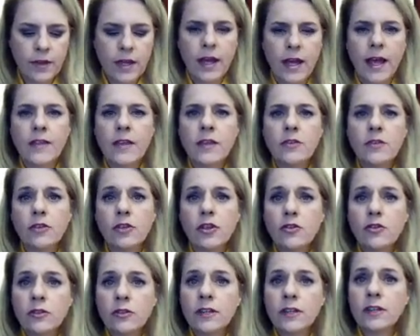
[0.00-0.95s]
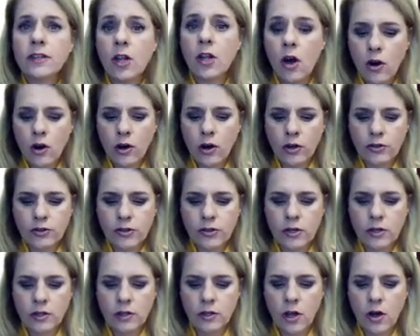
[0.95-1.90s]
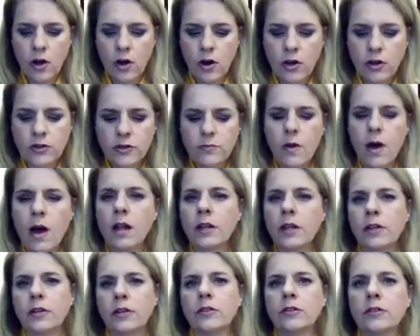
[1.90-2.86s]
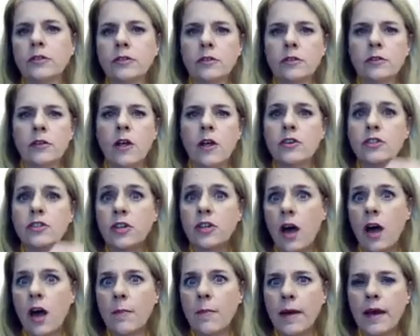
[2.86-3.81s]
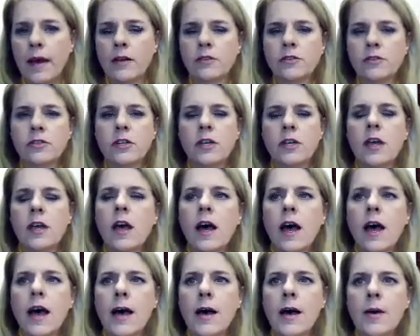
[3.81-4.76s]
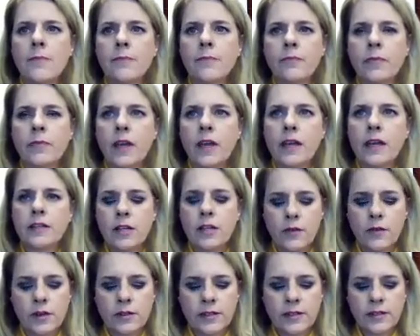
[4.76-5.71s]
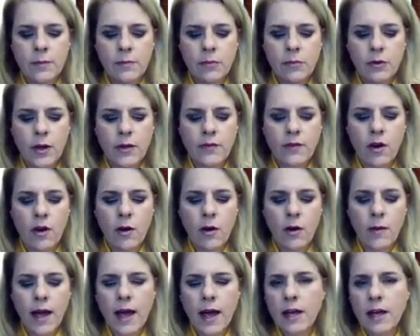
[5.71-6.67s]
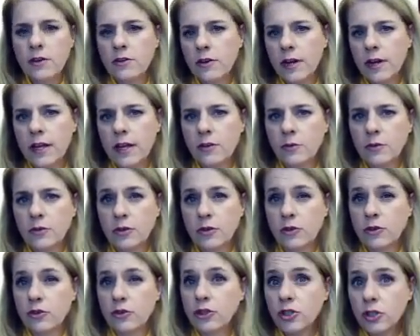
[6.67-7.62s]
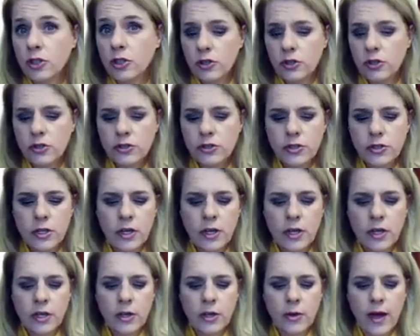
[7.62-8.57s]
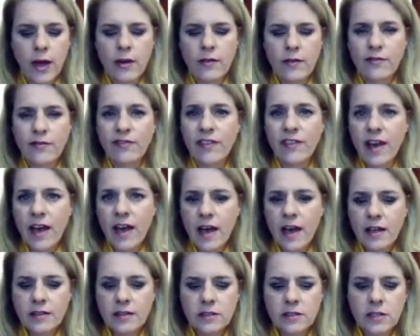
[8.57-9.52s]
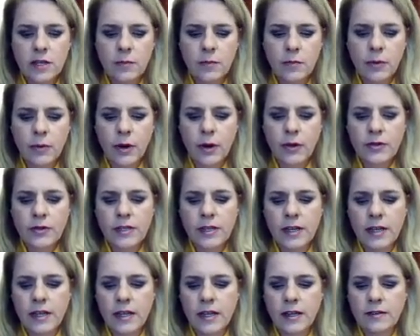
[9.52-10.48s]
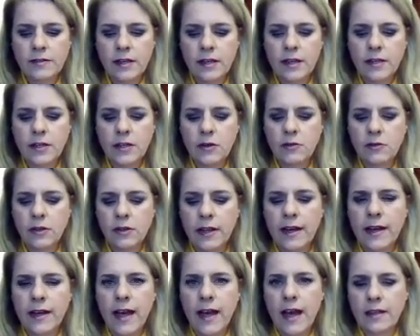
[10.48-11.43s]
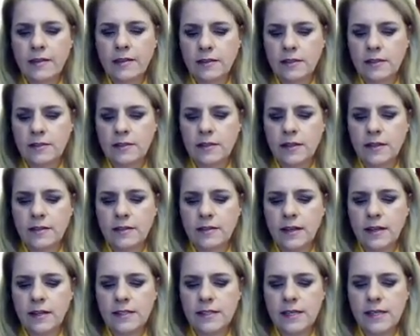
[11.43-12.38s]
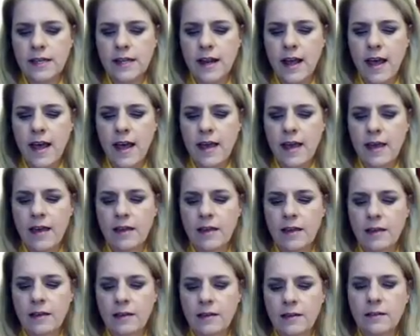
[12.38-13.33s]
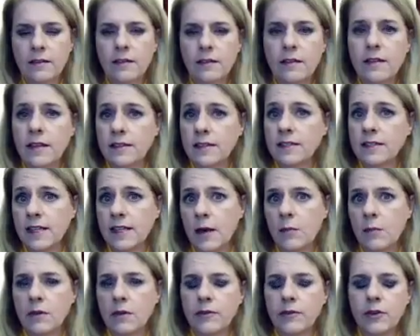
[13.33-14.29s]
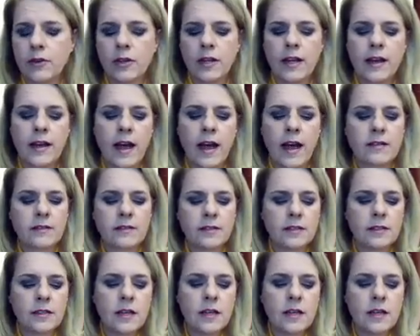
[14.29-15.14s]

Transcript: And these are usually large molecules or large compounds. And so, for example, you have carbohydrates, which are your sugars. You have fats, proteins, and nucleic acids, and that's like DNA. That's an example of a nucleic acid.